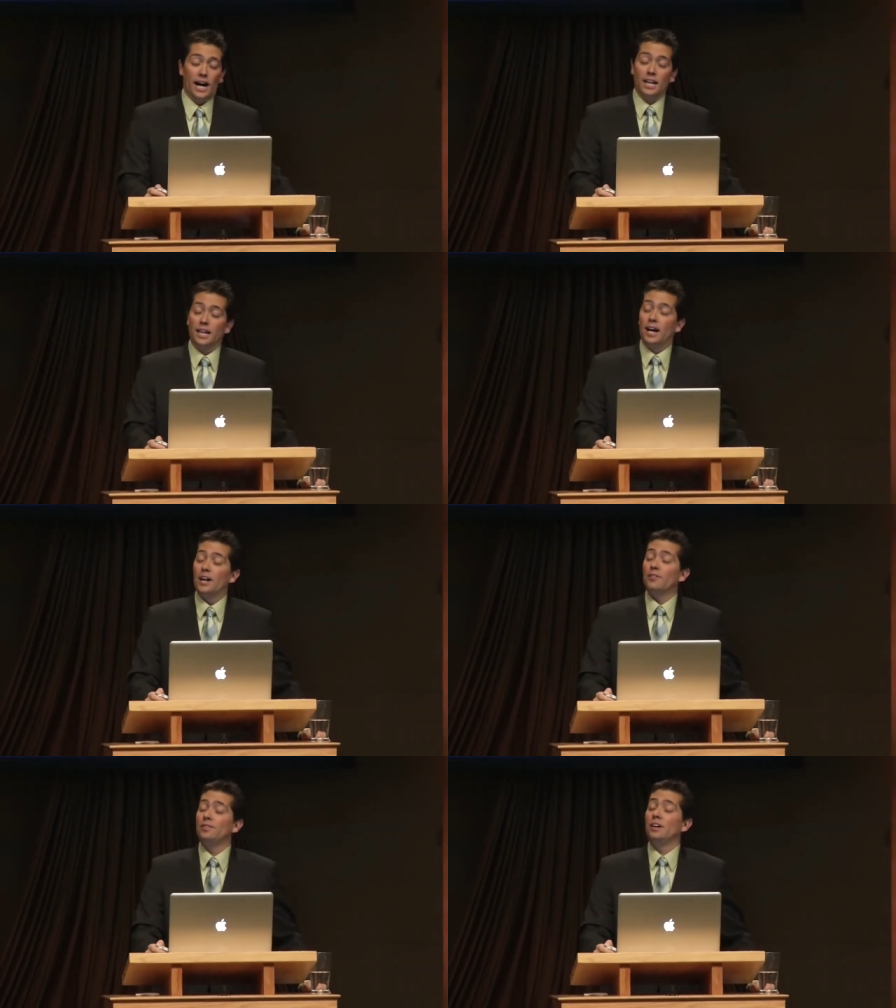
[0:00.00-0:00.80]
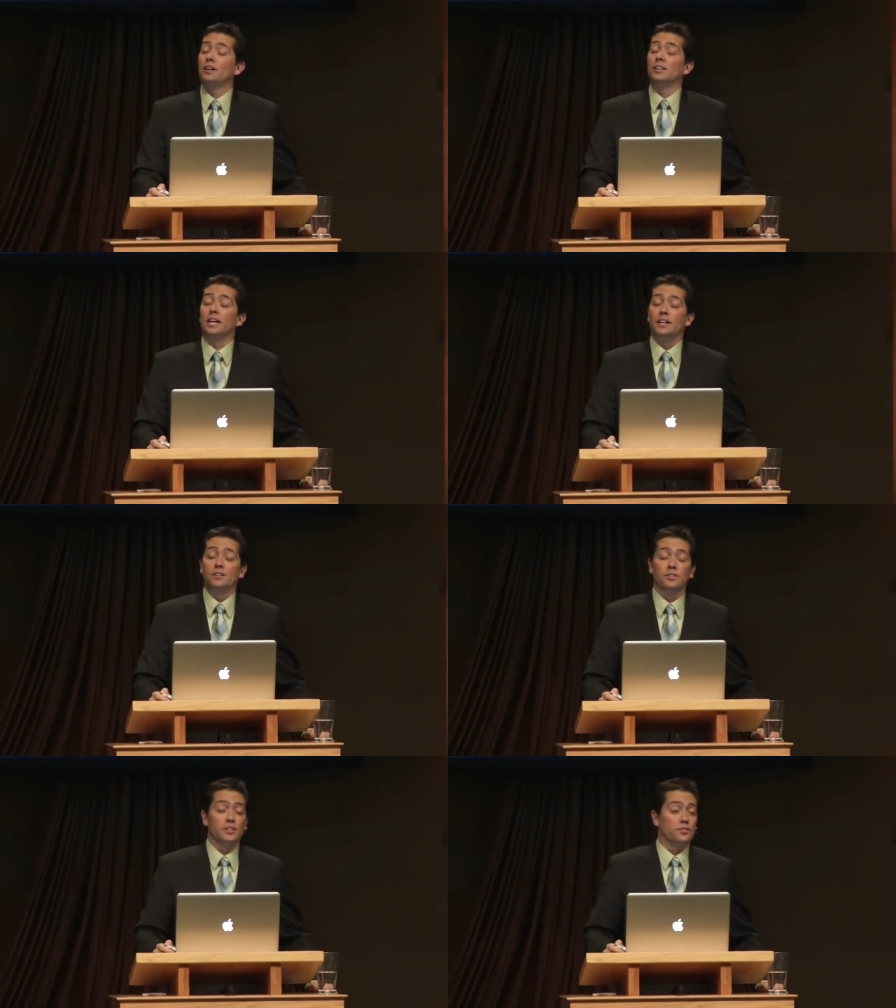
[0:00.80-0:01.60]
A lot of young
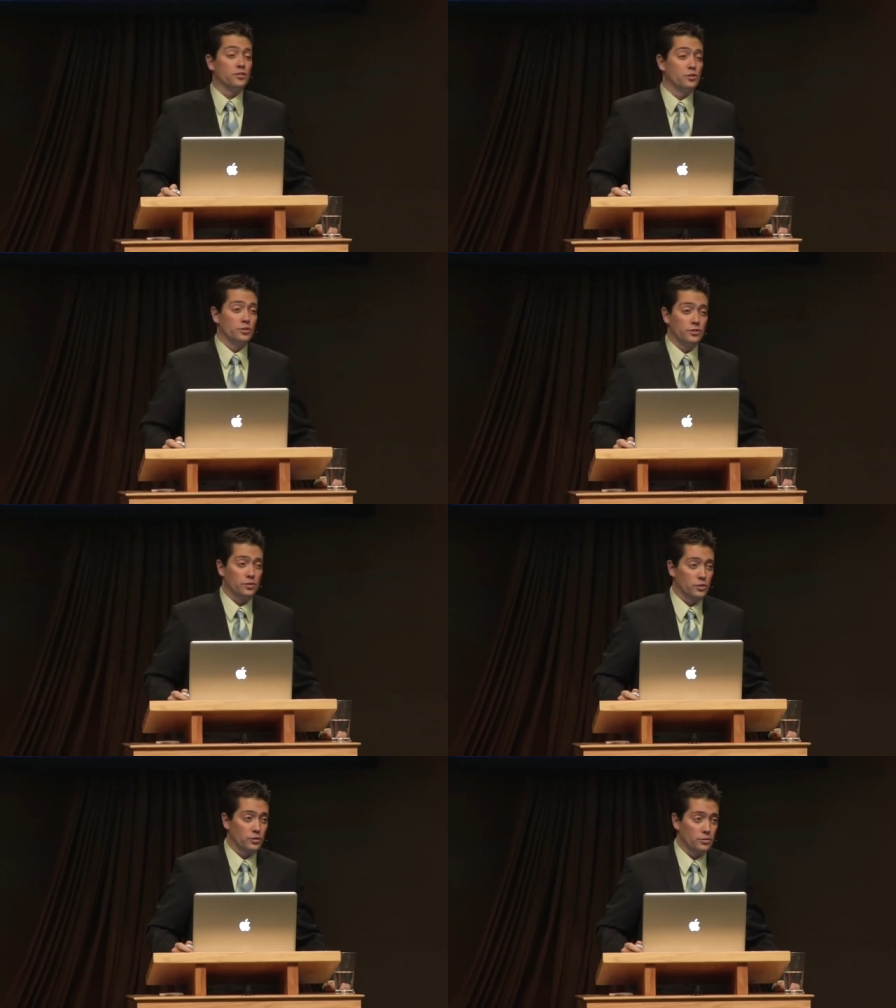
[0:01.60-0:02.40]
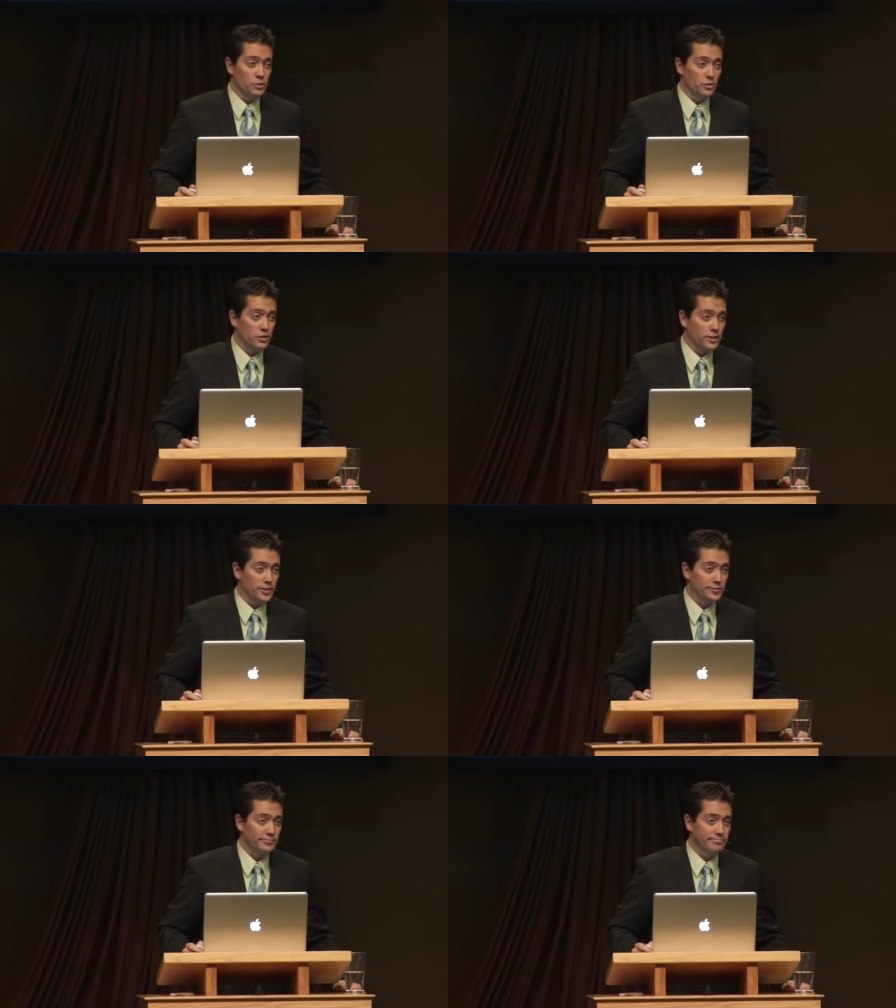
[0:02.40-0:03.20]
ladies listen to this girl's music.
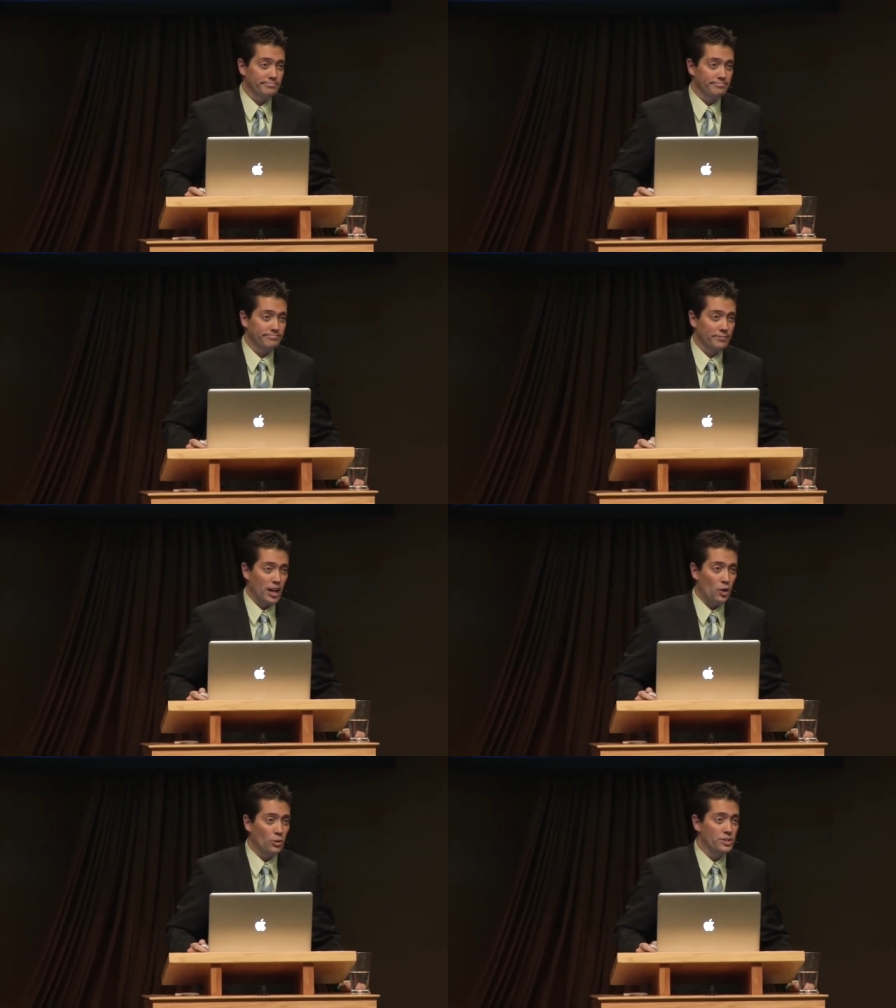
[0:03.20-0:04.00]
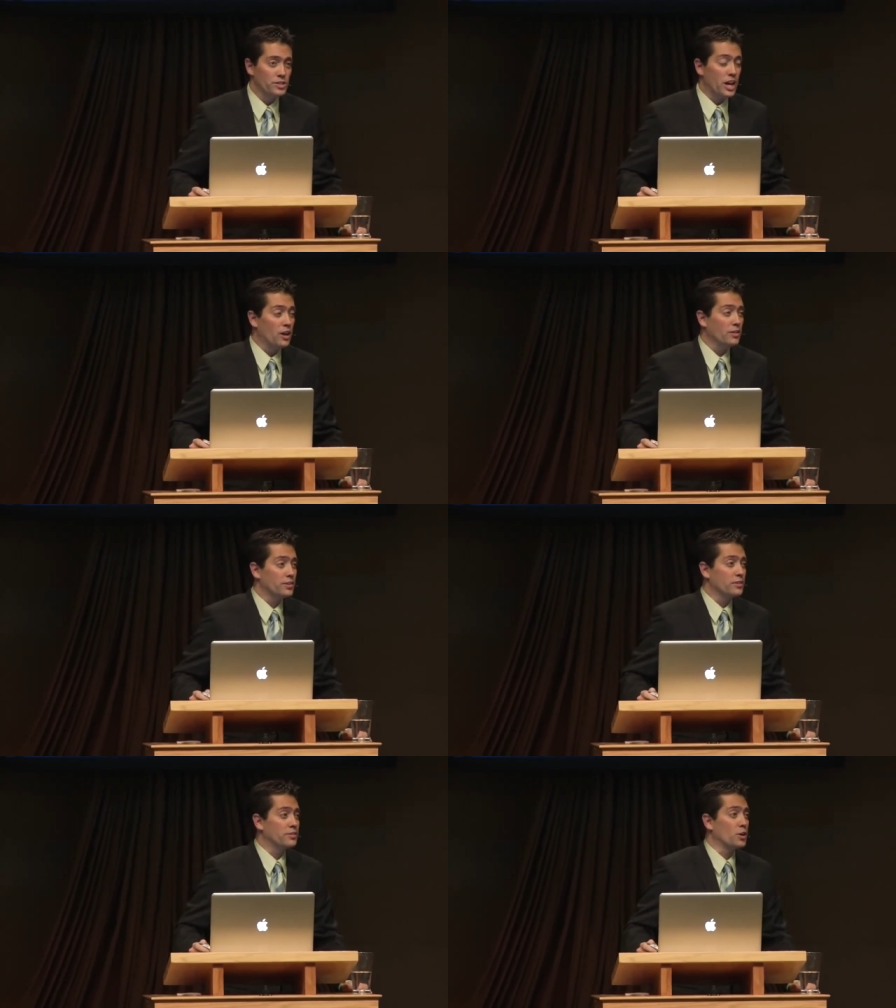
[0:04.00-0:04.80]
I wouldn't
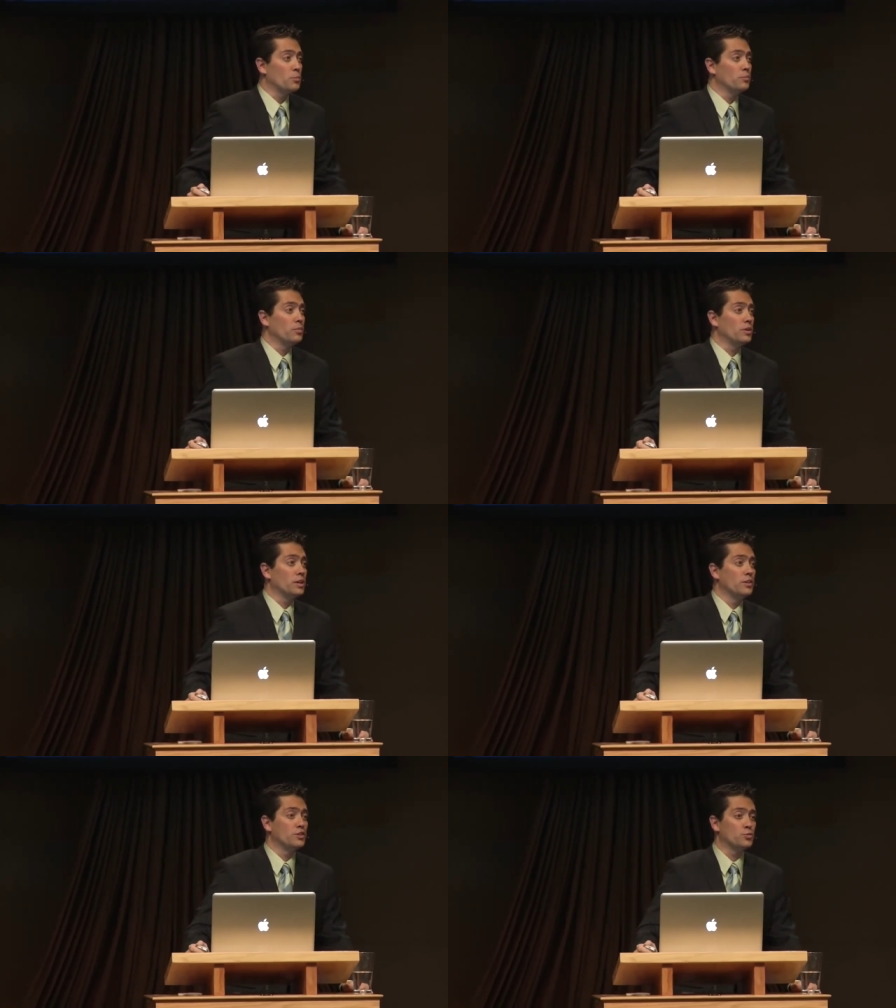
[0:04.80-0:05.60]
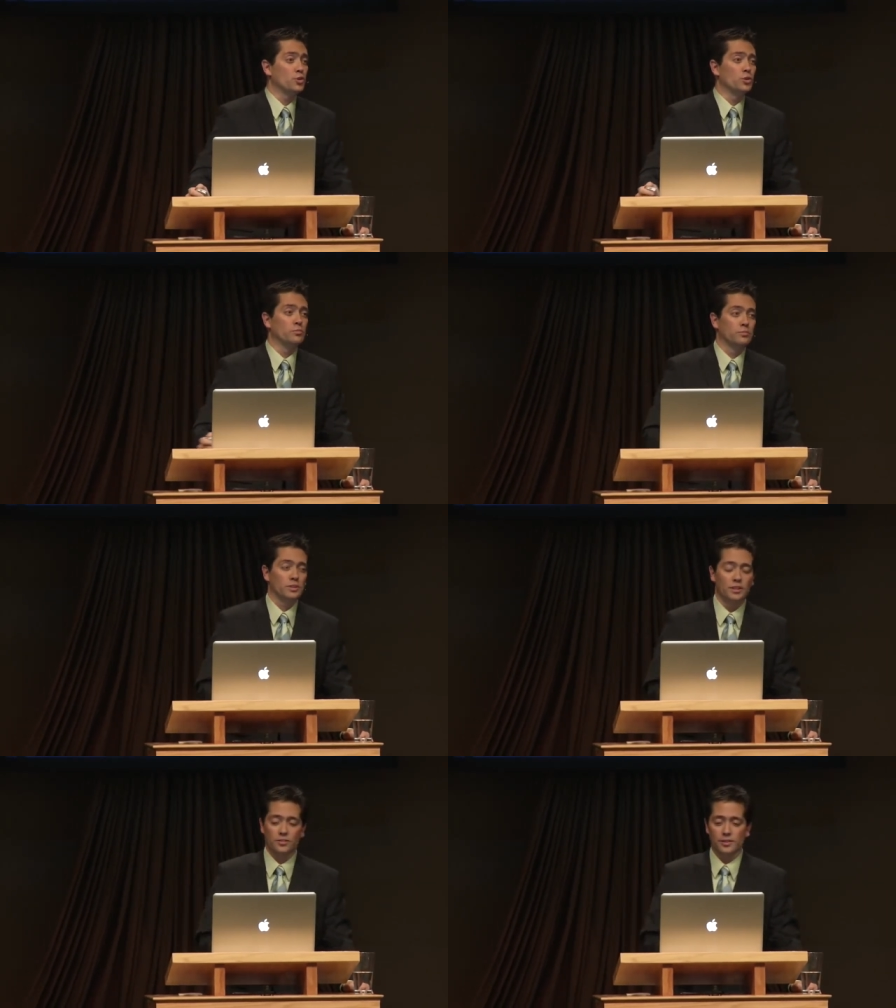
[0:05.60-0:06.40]
doubt that some in this room
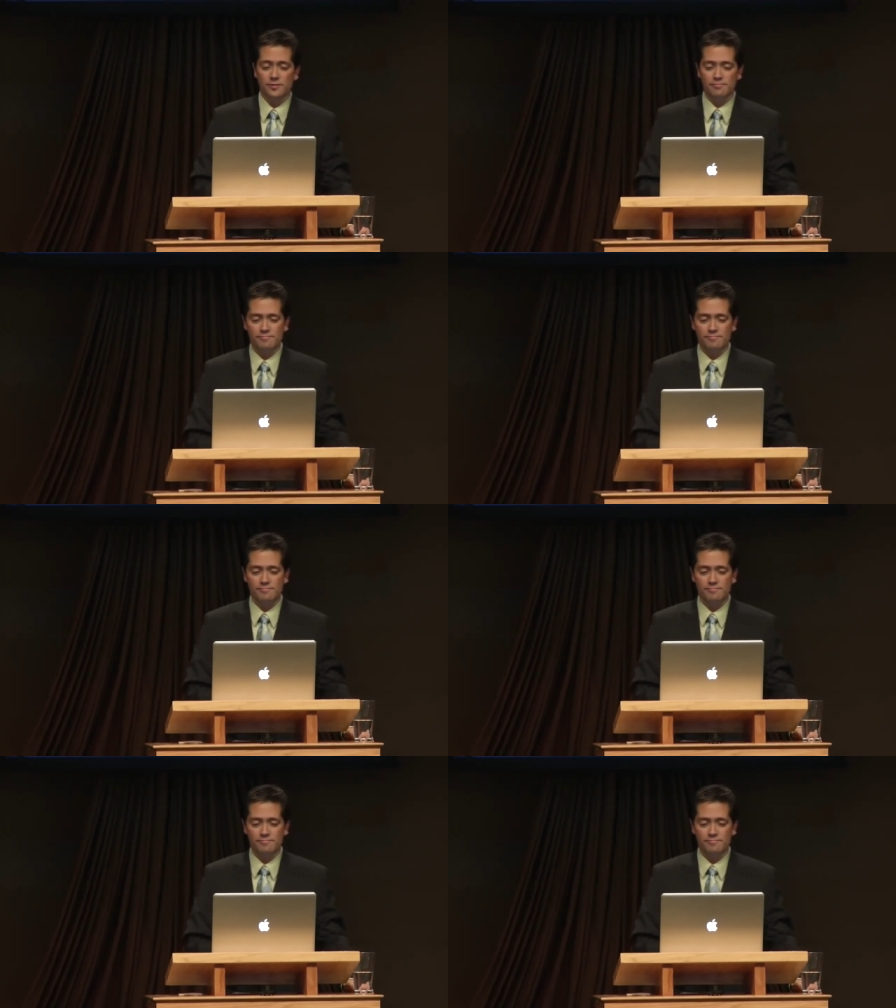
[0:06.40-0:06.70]
listen.